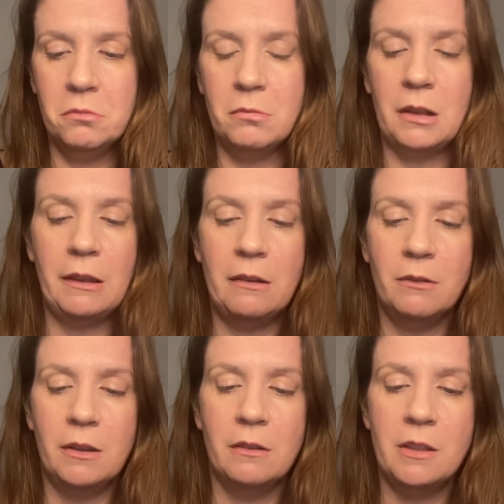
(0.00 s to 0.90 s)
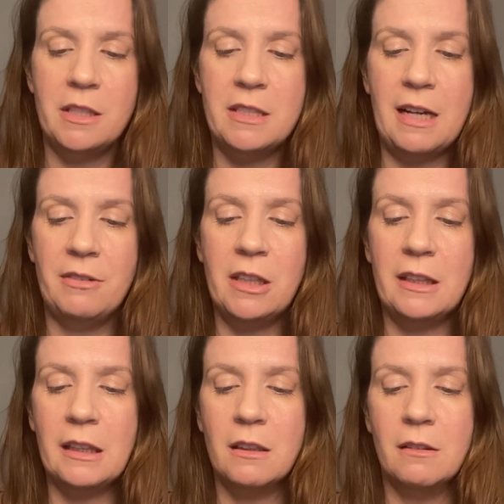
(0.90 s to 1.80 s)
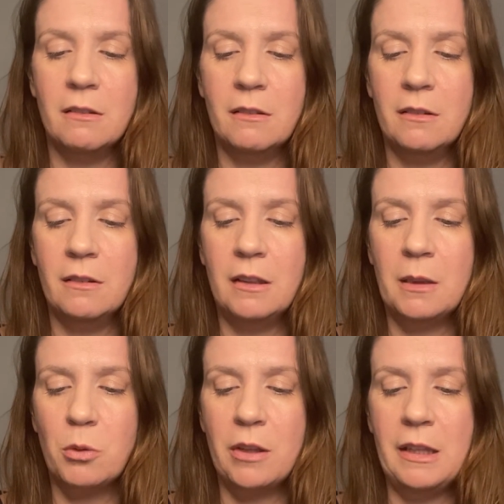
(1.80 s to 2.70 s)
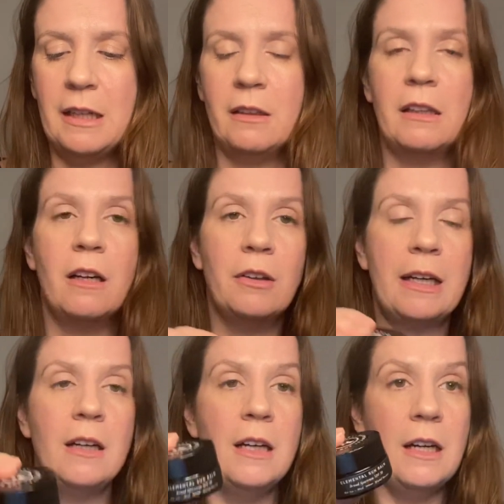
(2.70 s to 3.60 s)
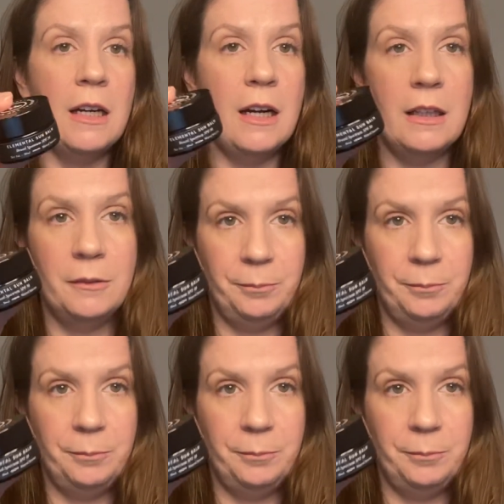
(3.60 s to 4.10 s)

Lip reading: okay, well, it doesn't have anything any more than that on there. Okay, I